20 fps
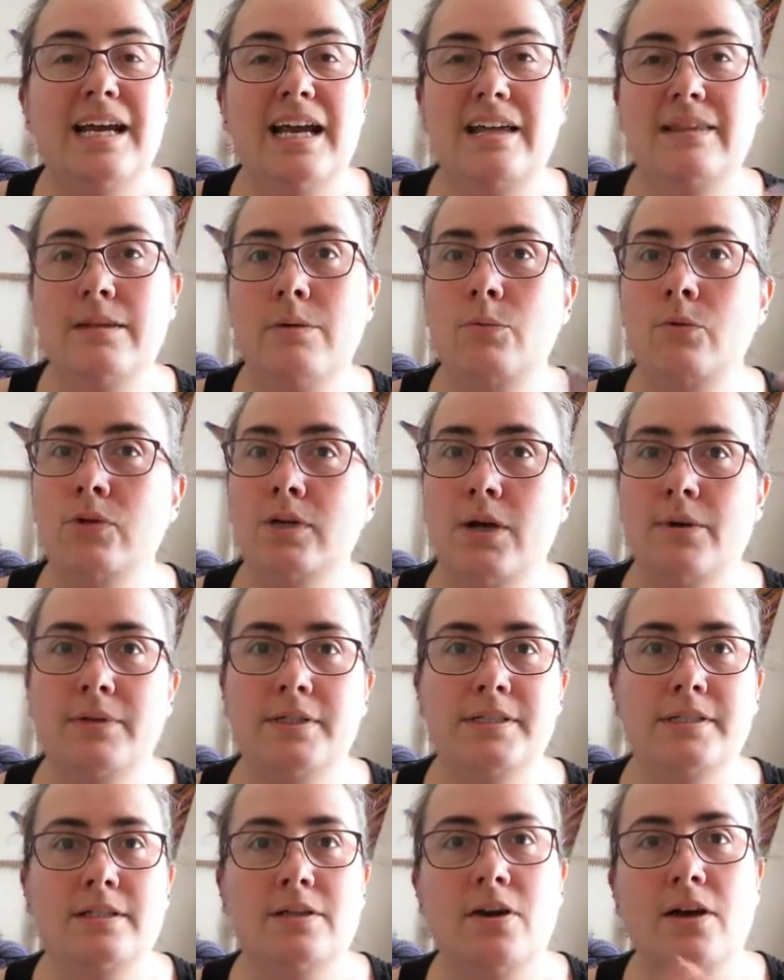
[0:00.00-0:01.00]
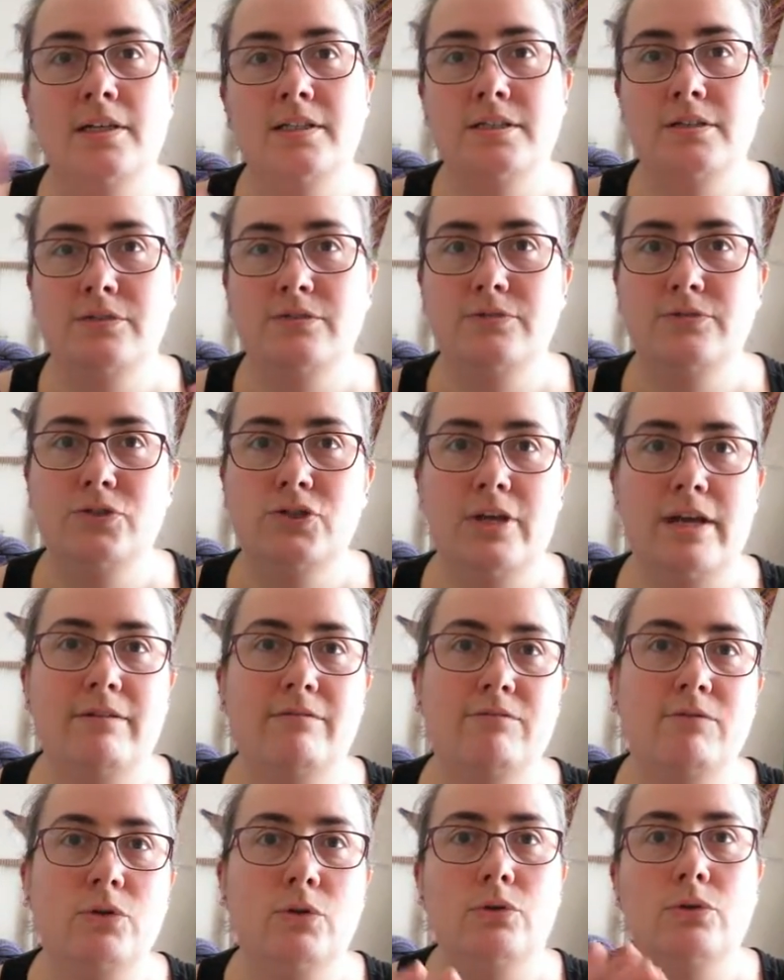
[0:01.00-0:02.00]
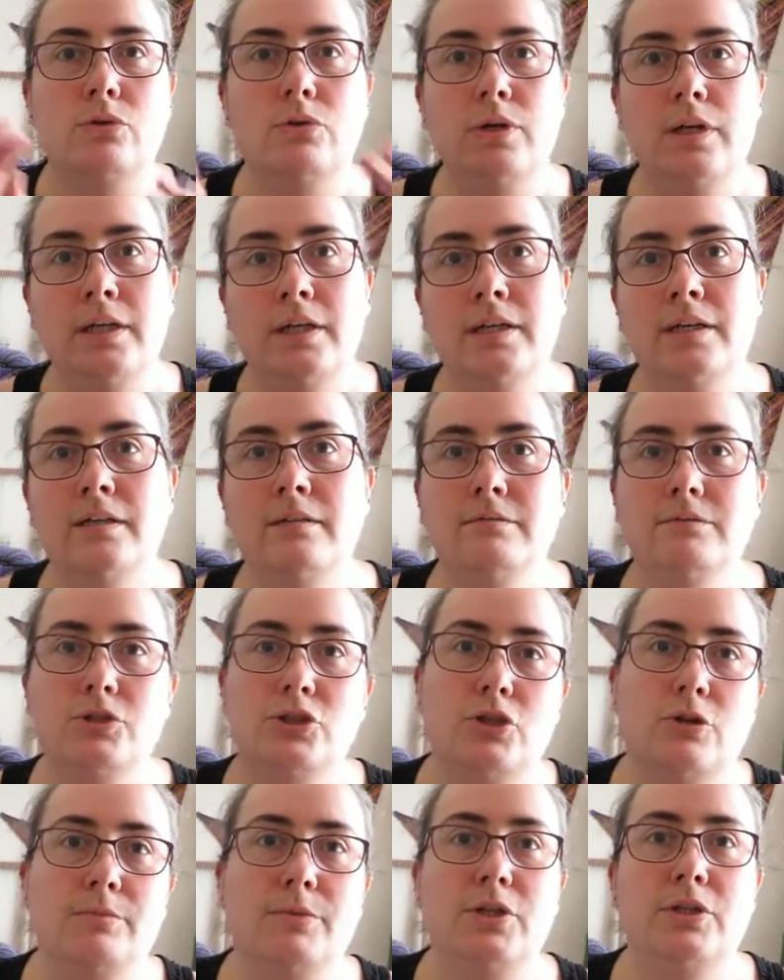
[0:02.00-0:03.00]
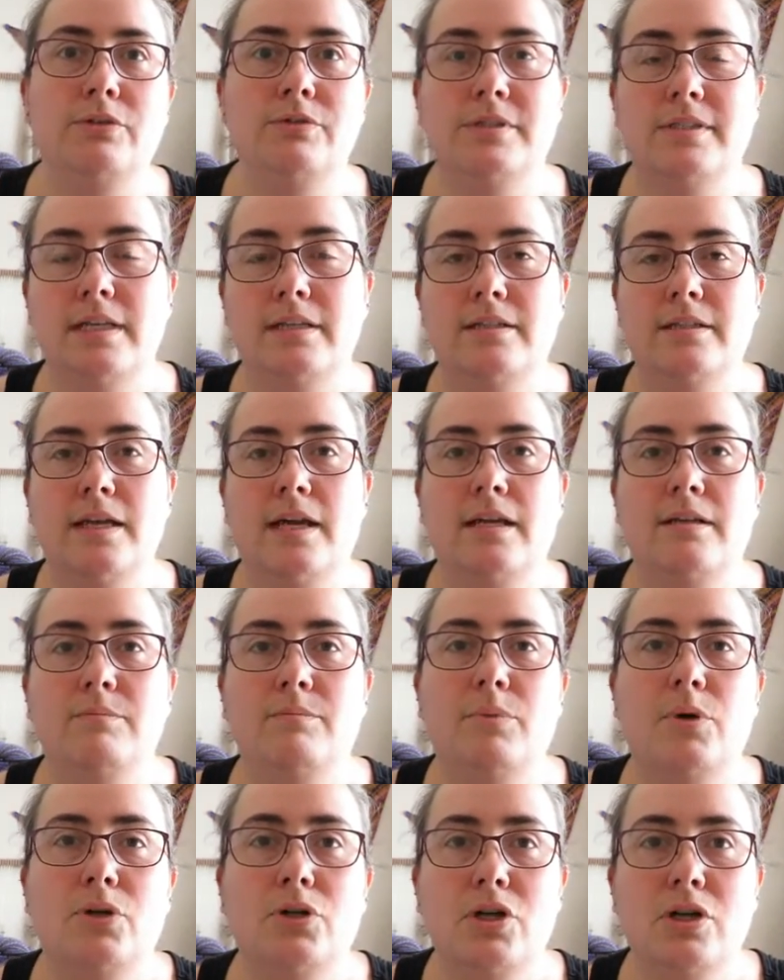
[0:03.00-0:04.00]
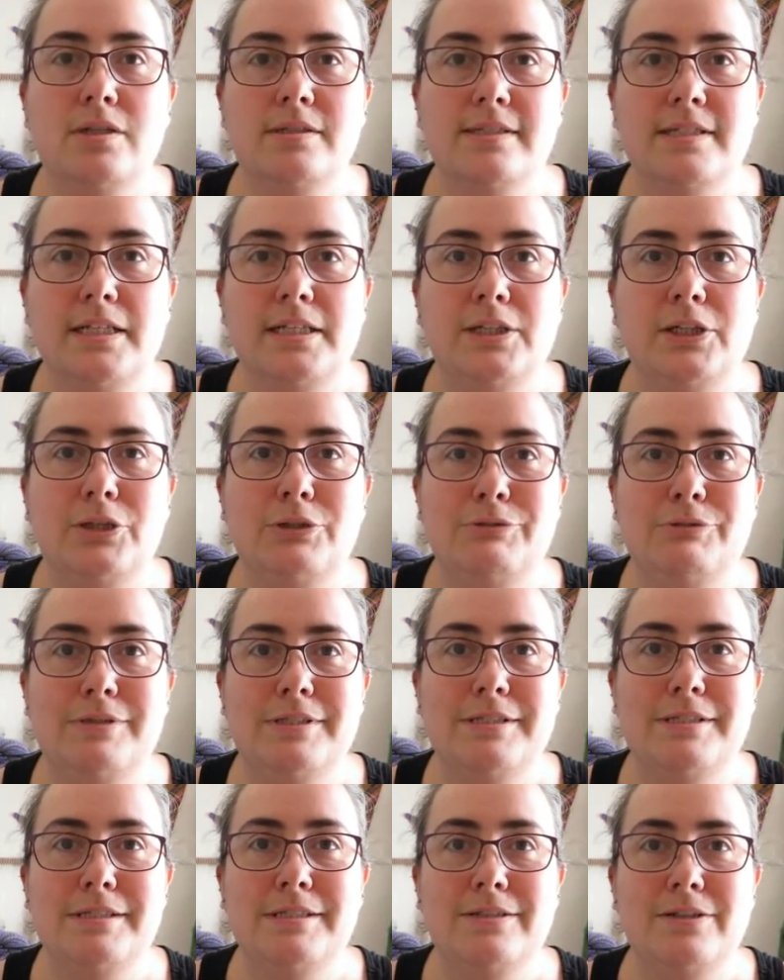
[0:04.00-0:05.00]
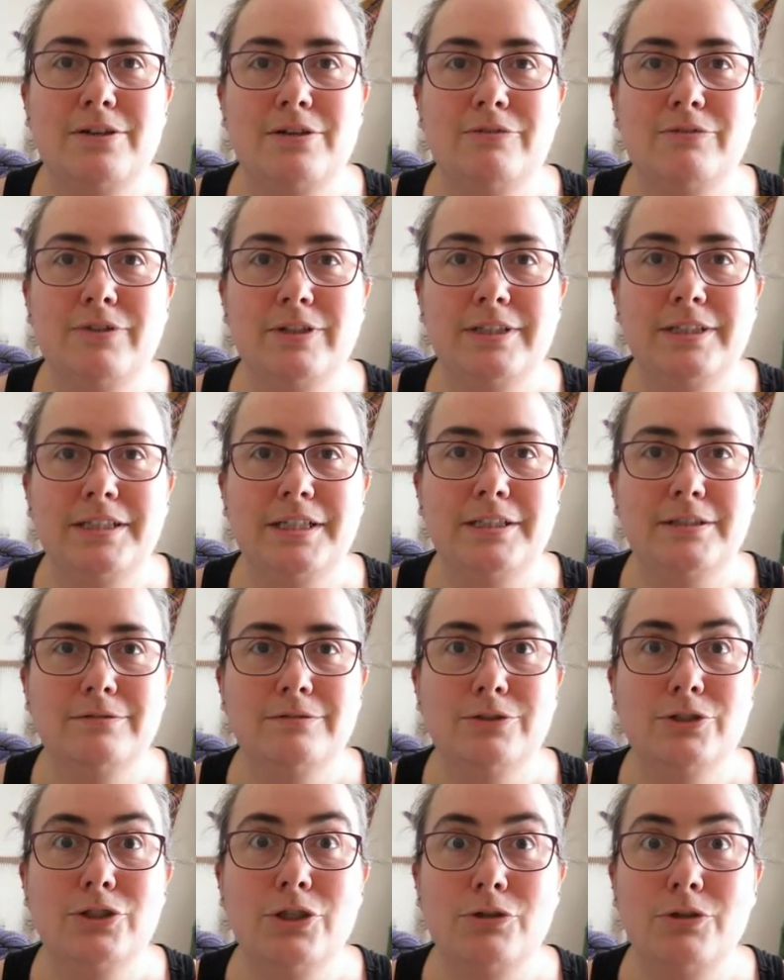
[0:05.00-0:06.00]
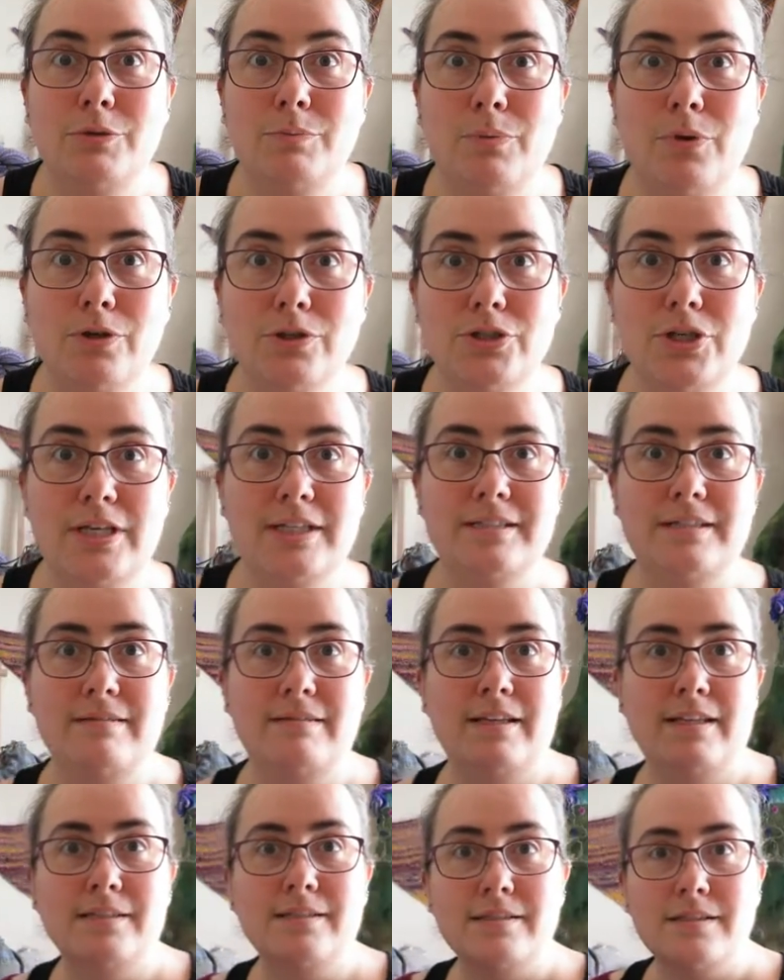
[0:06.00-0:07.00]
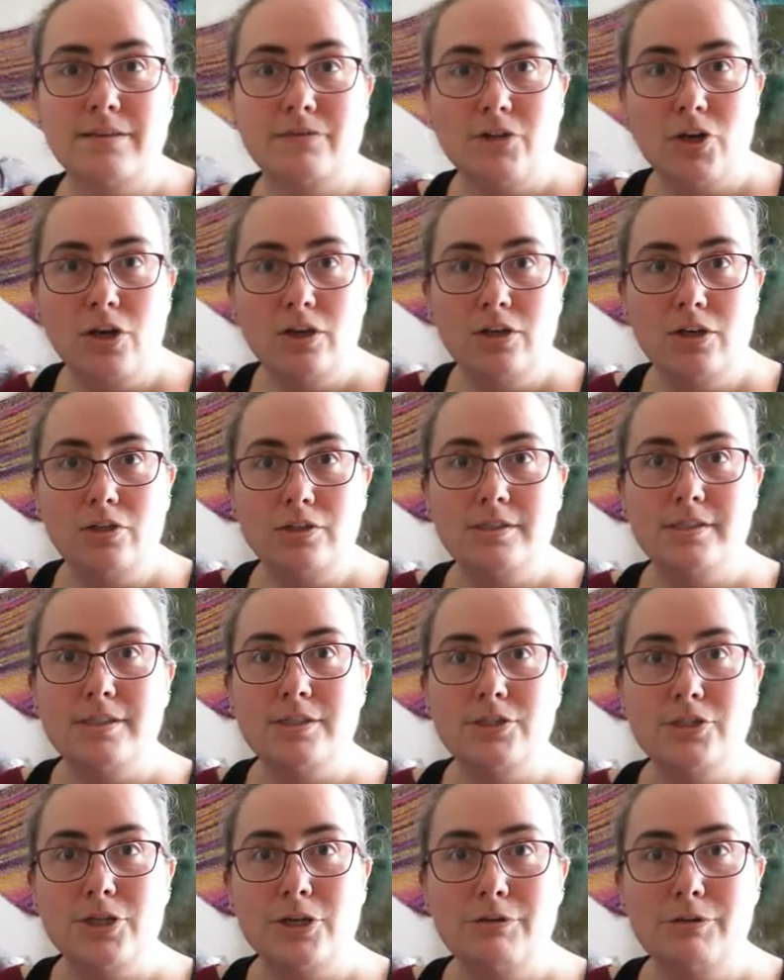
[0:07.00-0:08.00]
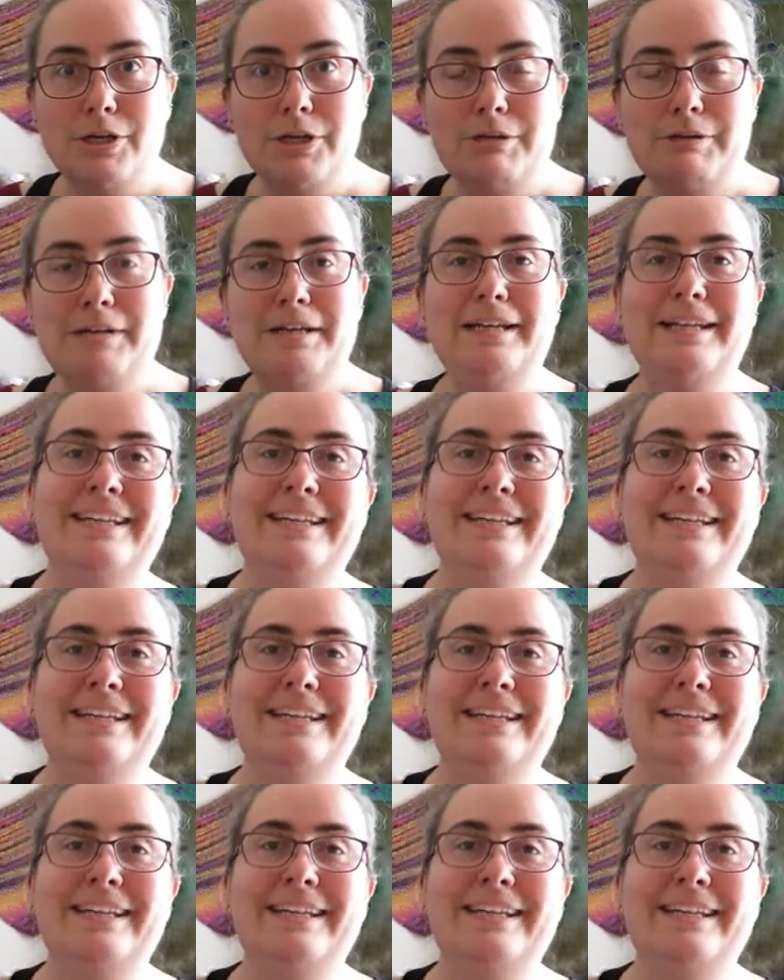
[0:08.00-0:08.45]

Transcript: and then we'll go into kind of general shop news and podcasting news and stuff, and show you projects and things. I've got lots to show you.